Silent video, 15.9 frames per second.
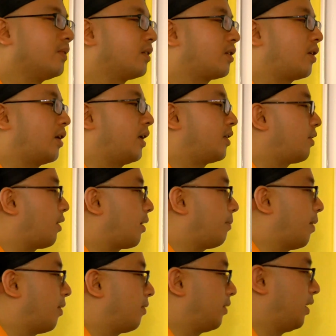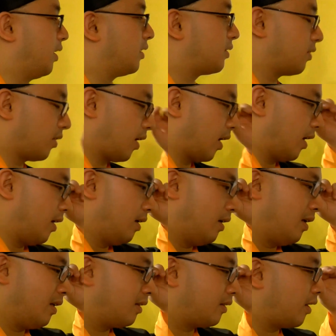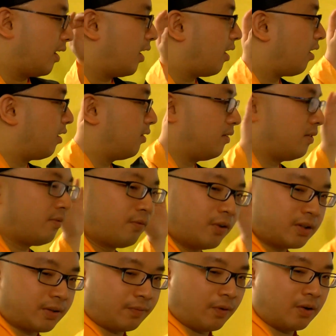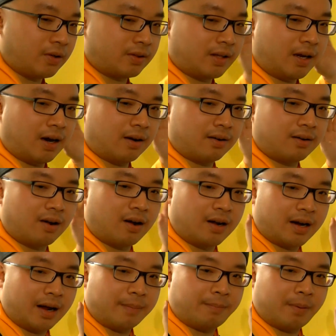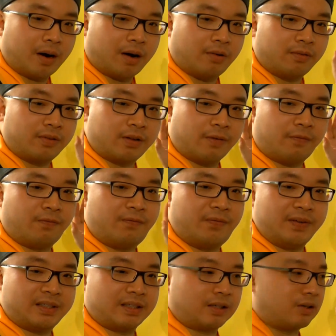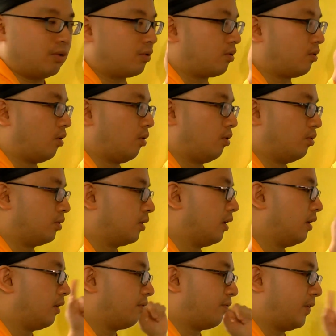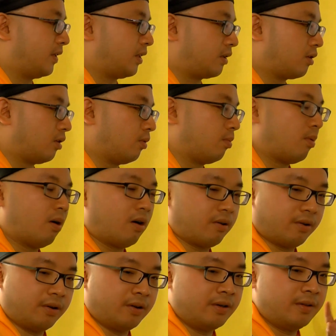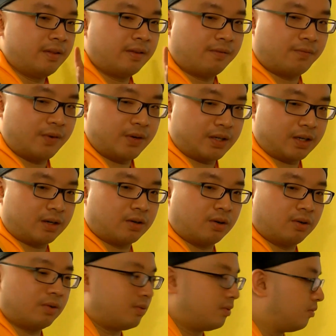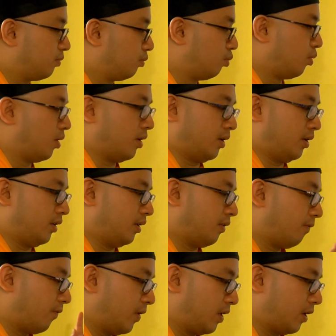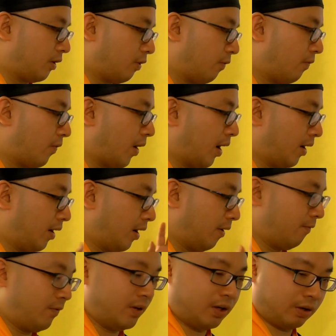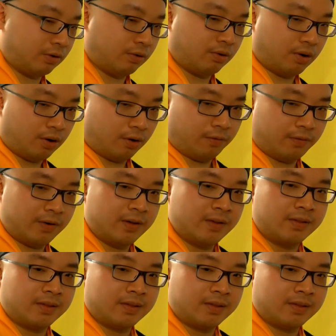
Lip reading: So let's talk about these, okay? They are, first of all, they are not about the physical gold, physical water, physical wood, physical fire, and physical earth.